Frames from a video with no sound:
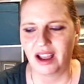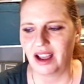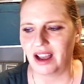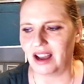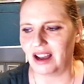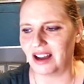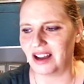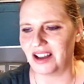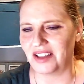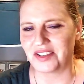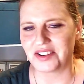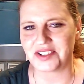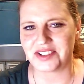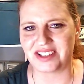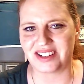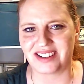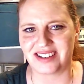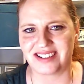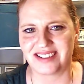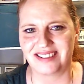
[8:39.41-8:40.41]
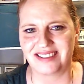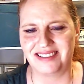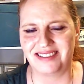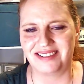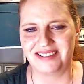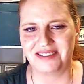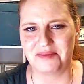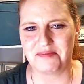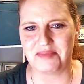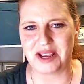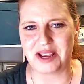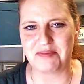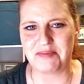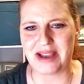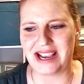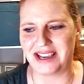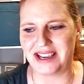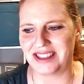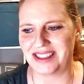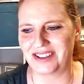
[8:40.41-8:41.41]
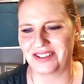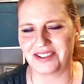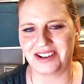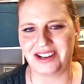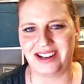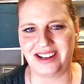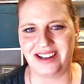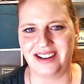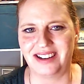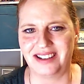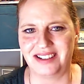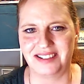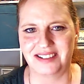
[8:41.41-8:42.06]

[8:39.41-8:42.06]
Uh, there's a Big Bang Theory